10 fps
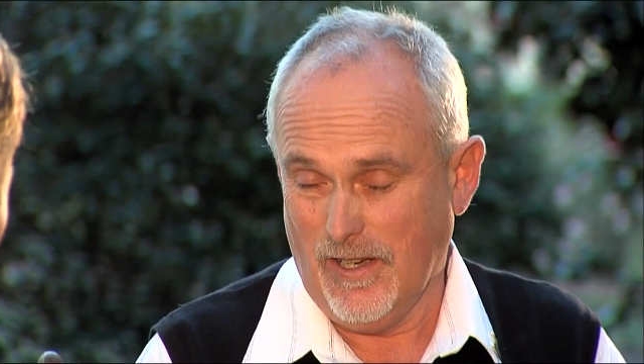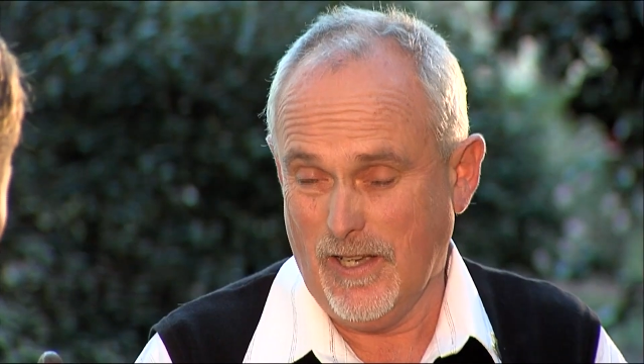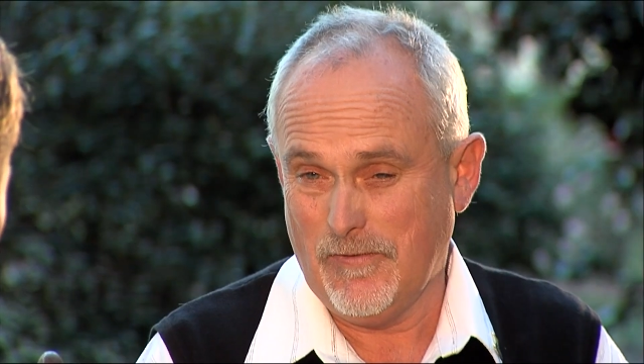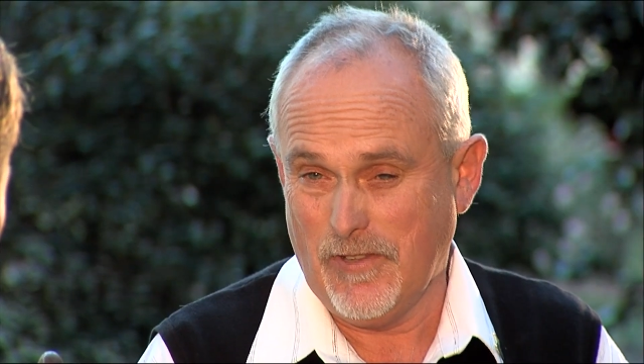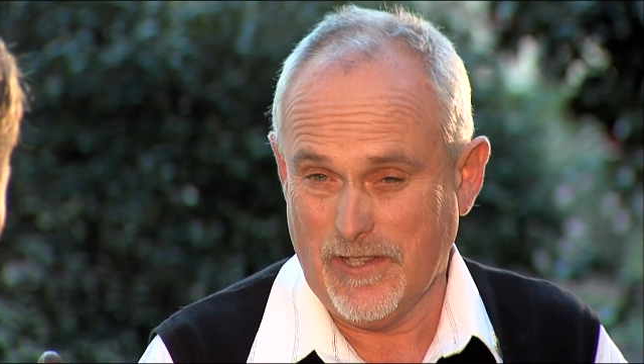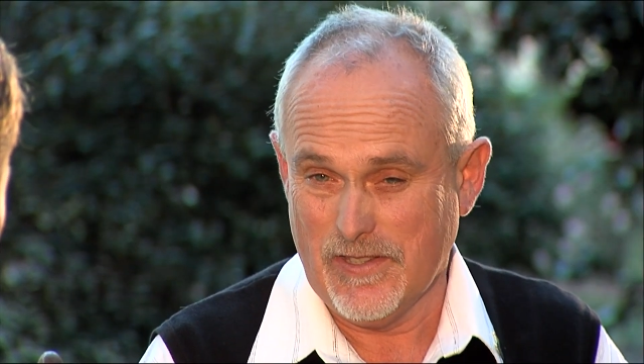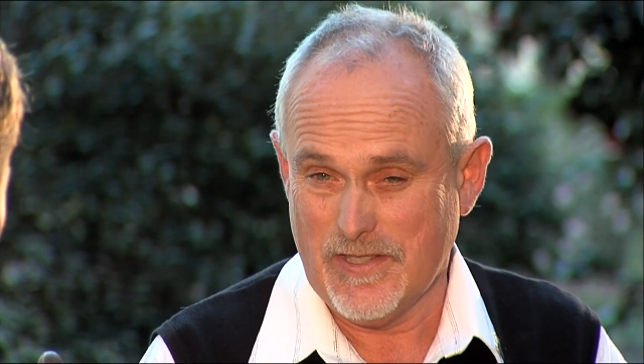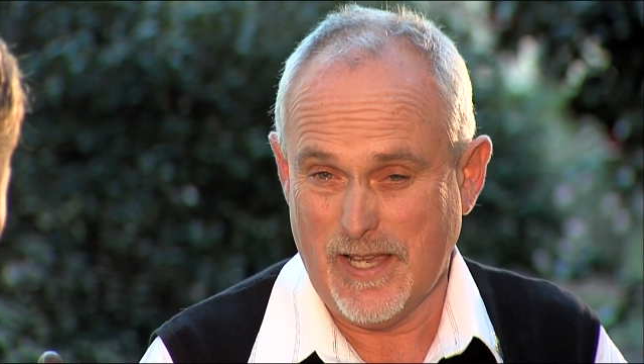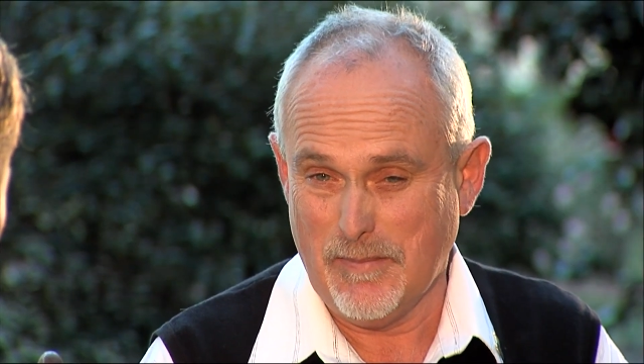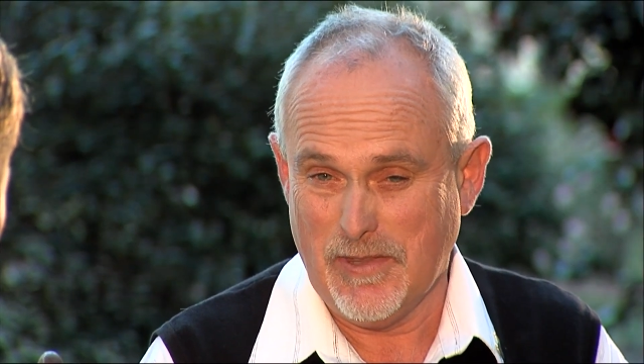I found the
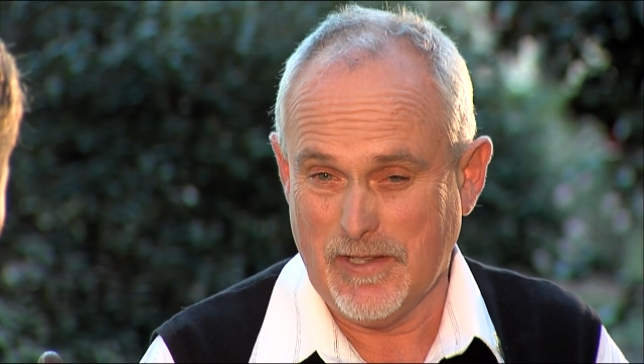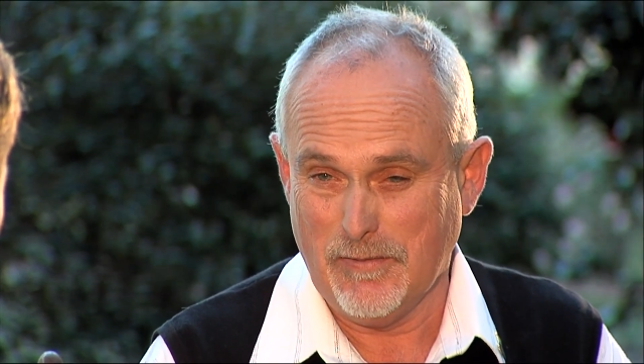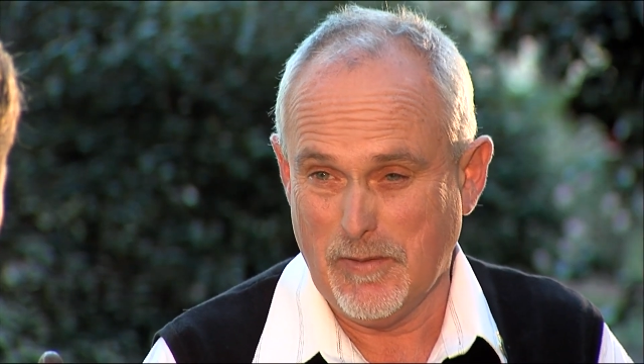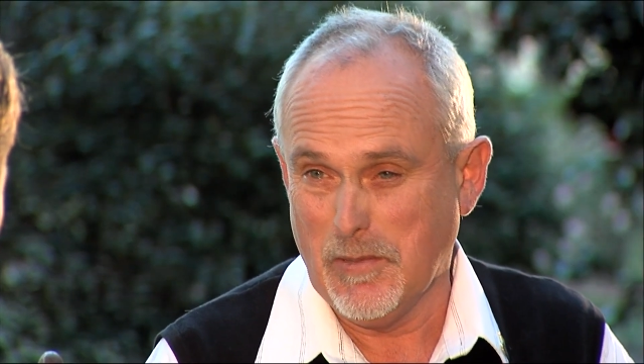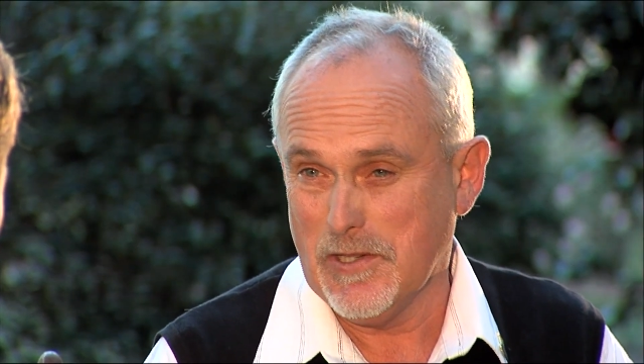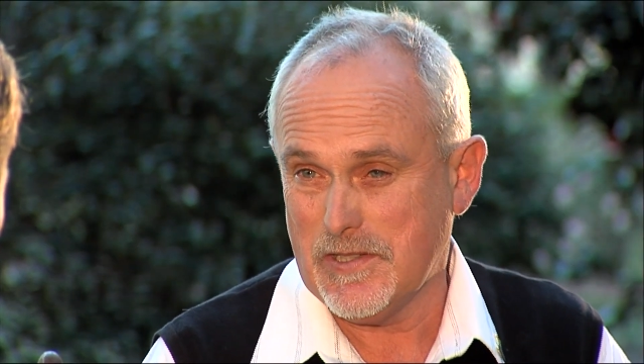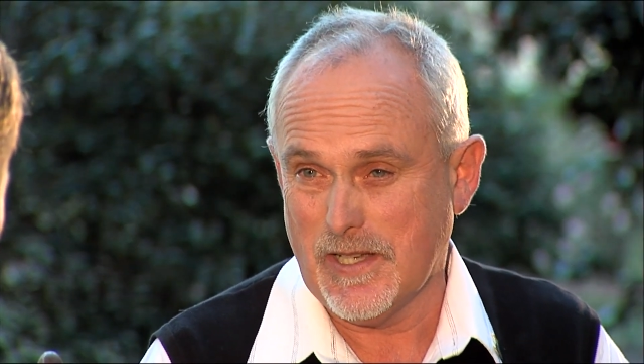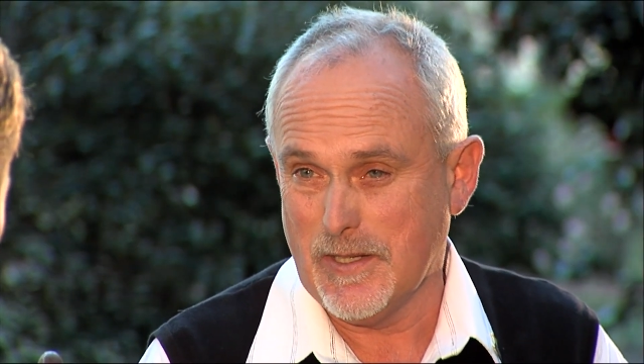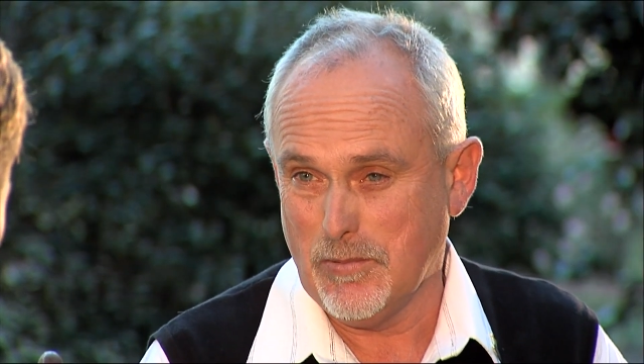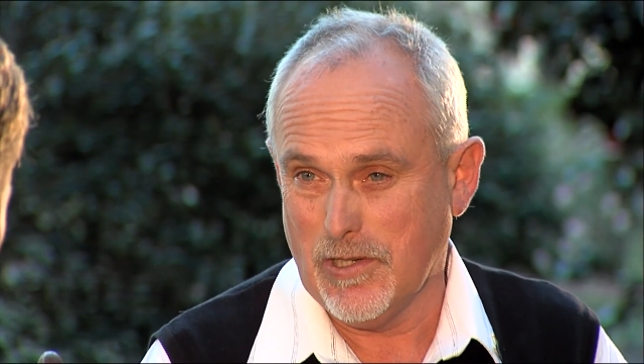same thing with my
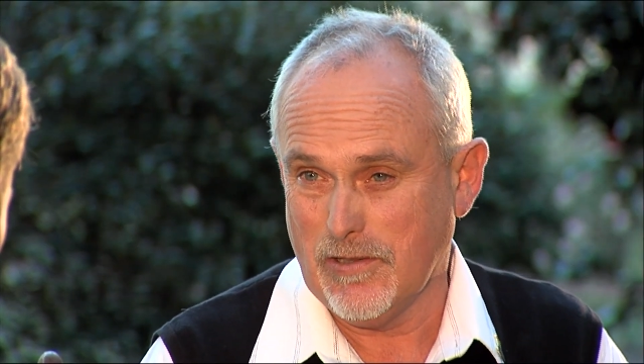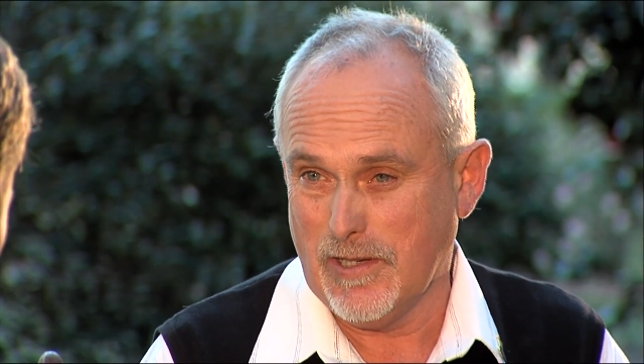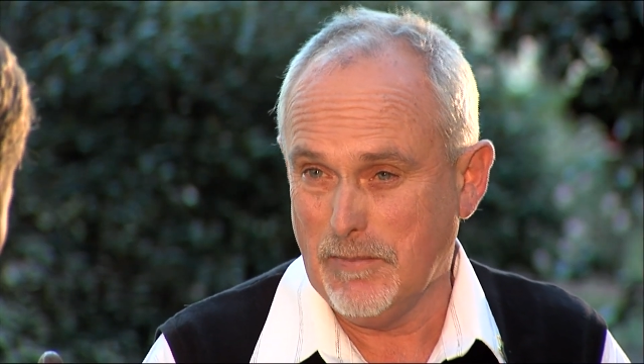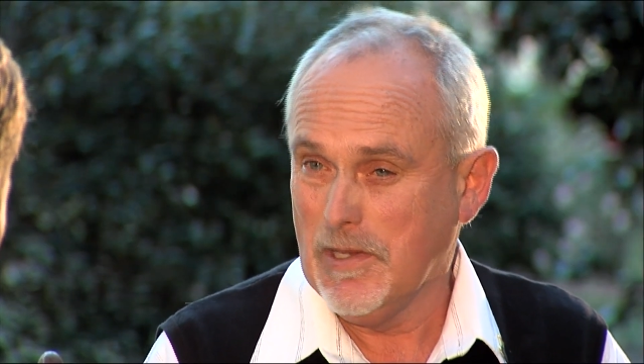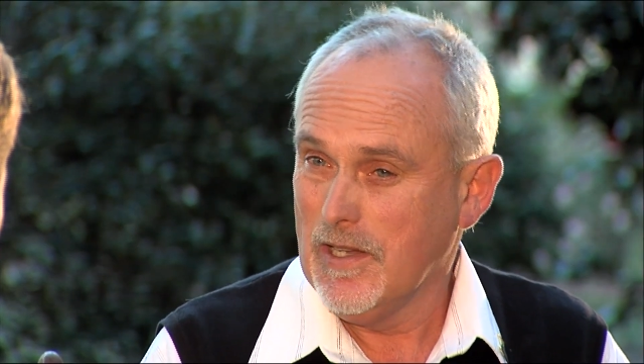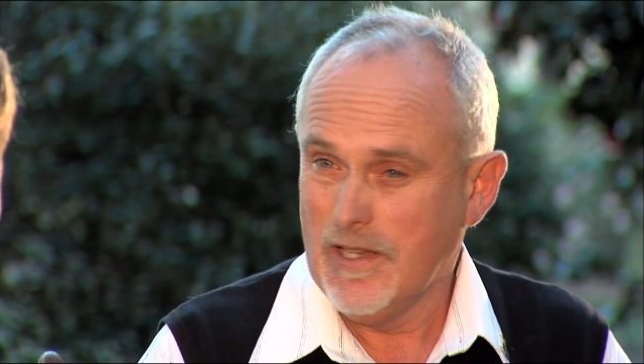study program.